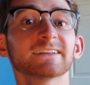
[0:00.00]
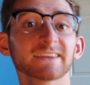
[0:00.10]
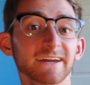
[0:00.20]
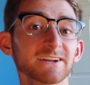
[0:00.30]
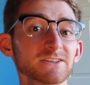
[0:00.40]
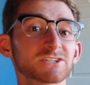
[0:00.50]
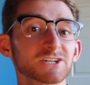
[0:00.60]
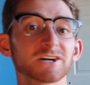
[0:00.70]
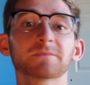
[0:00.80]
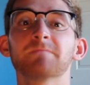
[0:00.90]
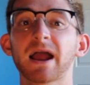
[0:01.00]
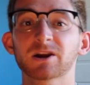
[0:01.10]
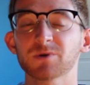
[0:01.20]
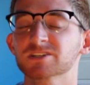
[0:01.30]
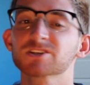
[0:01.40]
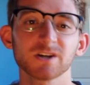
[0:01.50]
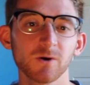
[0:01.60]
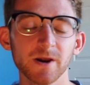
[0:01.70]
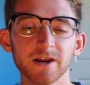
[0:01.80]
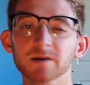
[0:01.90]
Later this year, macOS
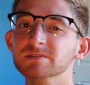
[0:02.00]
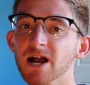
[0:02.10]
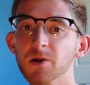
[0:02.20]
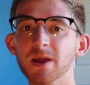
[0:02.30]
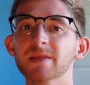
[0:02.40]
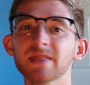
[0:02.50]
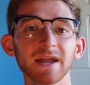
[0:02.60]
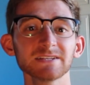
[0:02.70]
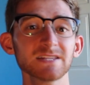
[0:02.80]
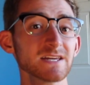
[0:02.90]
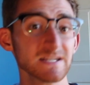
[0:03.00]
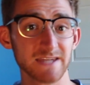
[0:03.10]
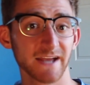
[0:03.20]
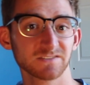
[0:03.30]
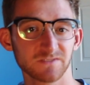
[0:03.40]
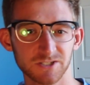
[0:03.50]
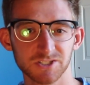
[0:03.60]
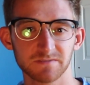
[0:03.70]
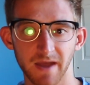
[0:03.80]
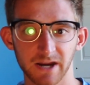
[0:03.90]
Sequoia comes out, and that is the next
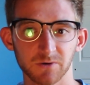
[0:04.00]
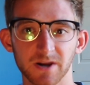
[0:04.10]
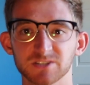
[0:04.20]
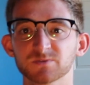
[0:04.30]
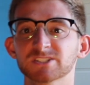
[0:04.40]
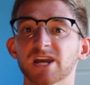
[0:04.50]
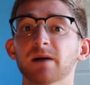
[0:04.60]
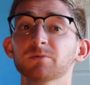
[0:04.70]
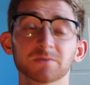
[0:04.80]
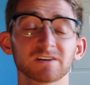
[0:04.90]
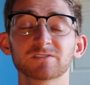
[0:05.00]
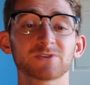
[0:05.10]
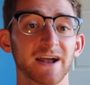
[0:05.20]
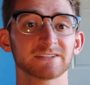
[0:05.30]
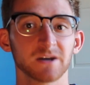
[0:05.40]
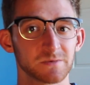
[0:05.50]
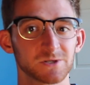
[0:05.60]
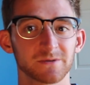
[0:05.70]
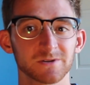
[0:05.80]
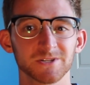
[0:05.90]
version of macOS, which Apple previewed at
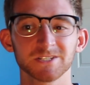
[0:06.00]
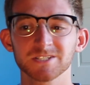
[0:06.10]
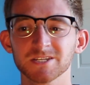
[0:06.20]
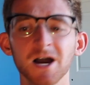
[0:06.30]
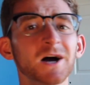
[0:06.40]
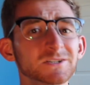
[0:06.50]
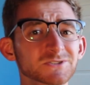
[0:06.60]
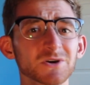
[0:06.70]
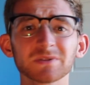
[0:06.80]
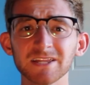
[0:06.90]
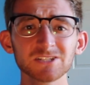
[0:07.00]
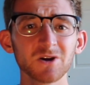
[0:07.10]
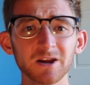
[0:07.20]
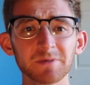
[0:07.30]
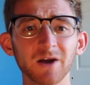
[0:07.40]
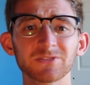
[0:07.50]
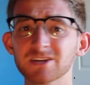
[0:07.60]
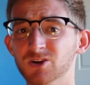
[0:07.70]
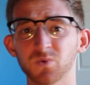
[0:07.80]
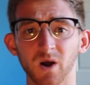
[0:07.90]
WWDC. So let's talk about
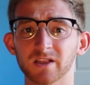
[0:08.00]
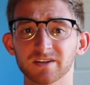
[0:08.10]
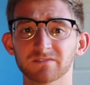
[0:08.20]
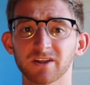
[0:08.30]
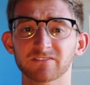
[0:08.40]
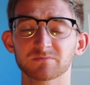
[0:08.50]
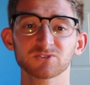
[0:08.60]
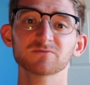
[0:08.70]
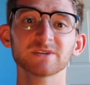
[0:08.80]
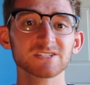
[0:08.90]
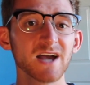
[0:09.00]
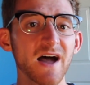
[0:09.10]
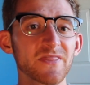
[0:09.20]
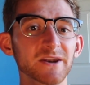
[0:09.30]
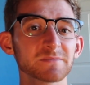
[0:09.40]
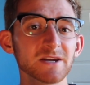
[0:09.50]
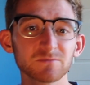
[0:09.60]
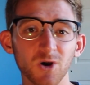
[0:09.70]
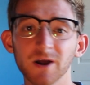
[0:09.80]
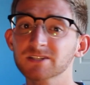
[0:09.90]
the quality of life improvements that are being
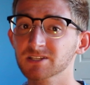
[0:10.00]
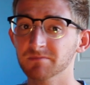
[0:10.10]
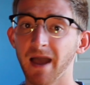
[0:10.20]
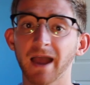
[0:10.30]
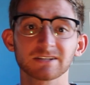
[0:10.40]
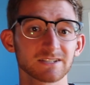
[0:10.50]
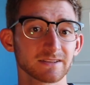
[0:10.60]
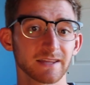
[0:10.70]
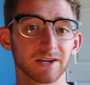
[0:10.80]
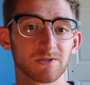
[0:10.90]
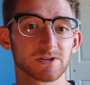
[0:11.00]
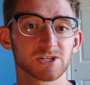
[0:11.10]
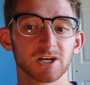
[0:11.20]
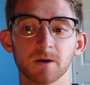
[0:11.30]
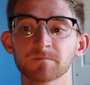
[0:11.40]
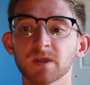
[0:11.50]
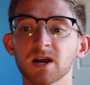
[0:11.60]
brought to the Macs later this year.